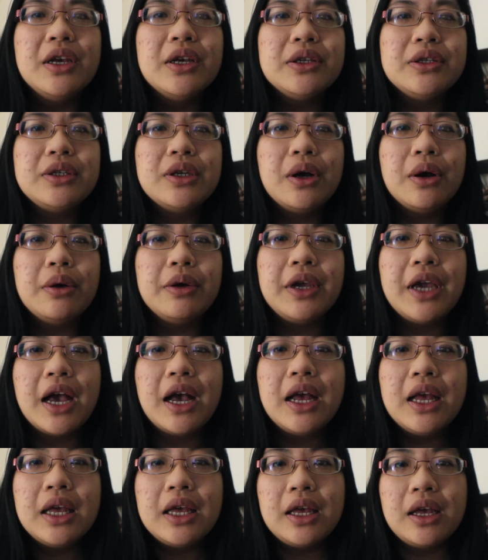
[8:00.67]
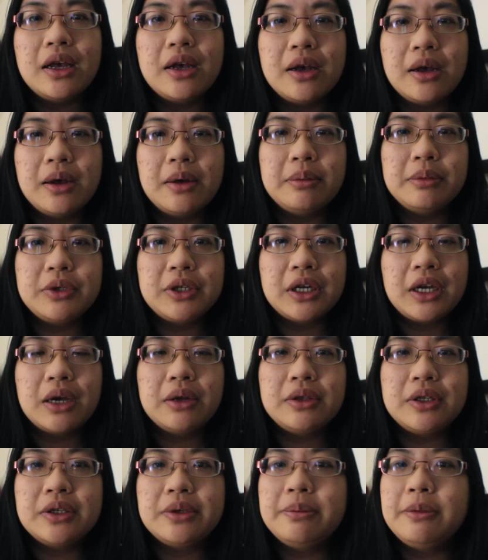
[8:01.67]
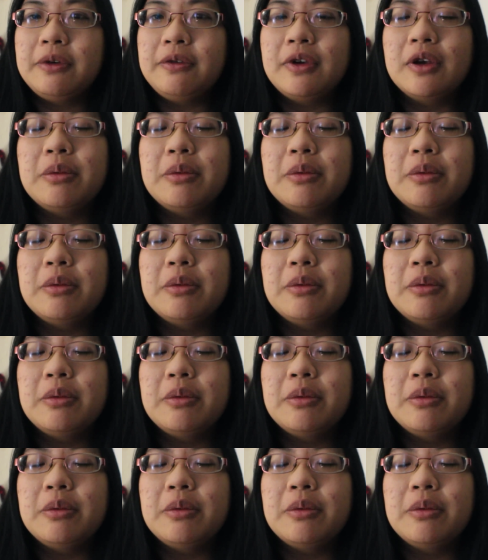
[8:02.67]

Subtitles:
So yeah, check out this movie.